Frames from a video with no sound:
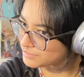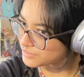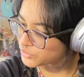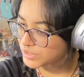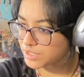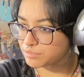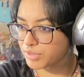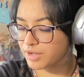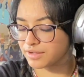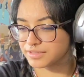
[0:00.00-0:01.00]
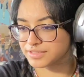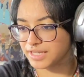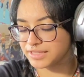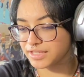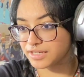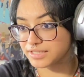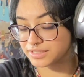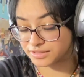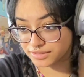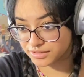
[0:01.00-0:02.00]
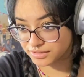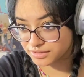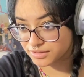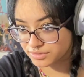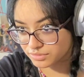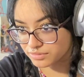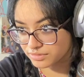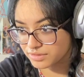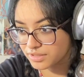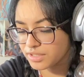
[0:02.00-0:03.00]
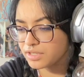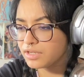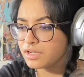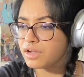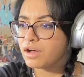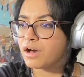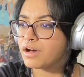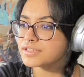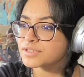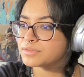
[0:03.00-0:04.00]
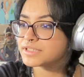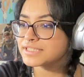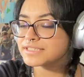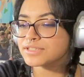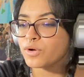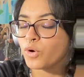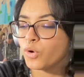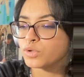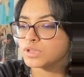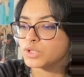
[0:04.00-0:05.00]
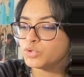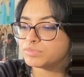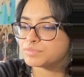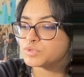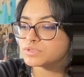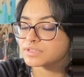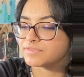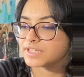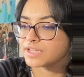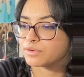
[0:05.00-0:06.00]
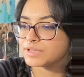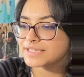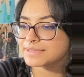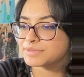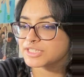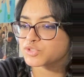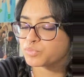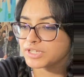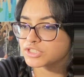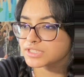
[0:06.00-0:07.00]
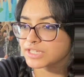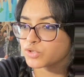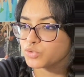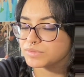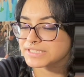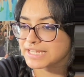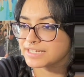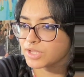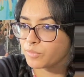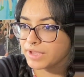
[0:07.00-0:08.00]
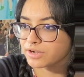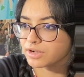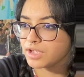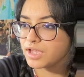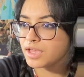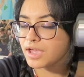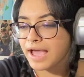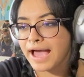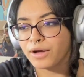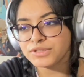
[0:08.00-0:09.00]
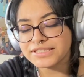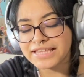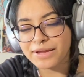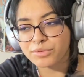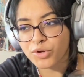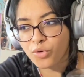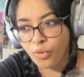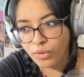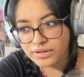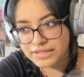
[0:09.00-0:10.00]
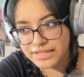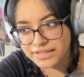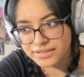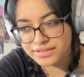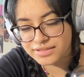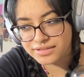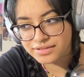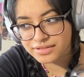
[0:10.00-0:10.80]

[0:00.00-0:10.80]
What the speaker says: Straight up pause. I thought he sung. Also, this is a whole looped music video, except they switched like who was standing where. How did they record this?